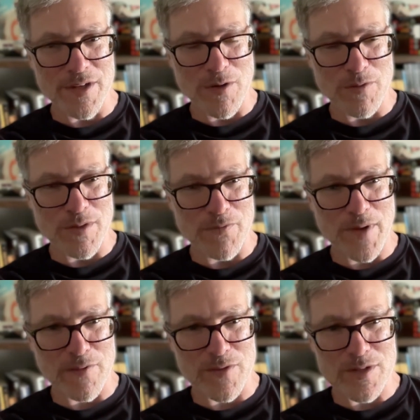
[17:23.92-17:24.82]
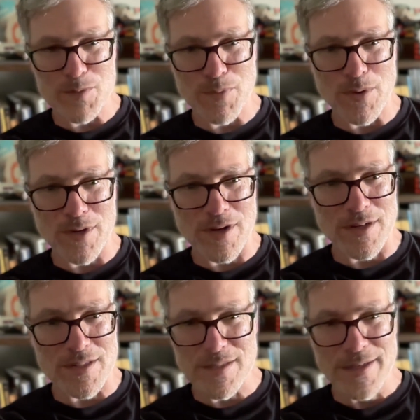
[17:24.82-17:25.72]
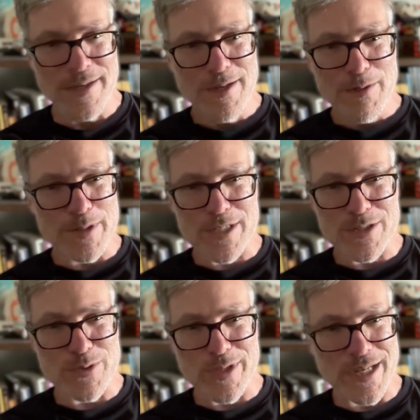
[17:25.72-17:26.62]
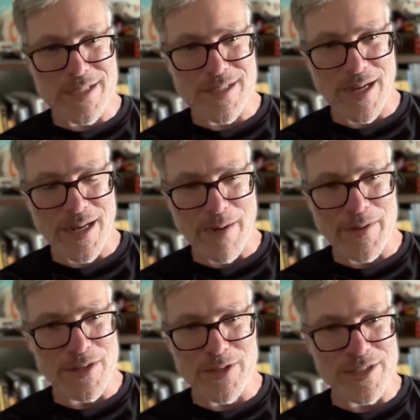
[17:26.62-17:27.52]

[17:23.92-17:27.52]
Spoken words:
the Fediverse protocols, which is really exciting. I mean, you can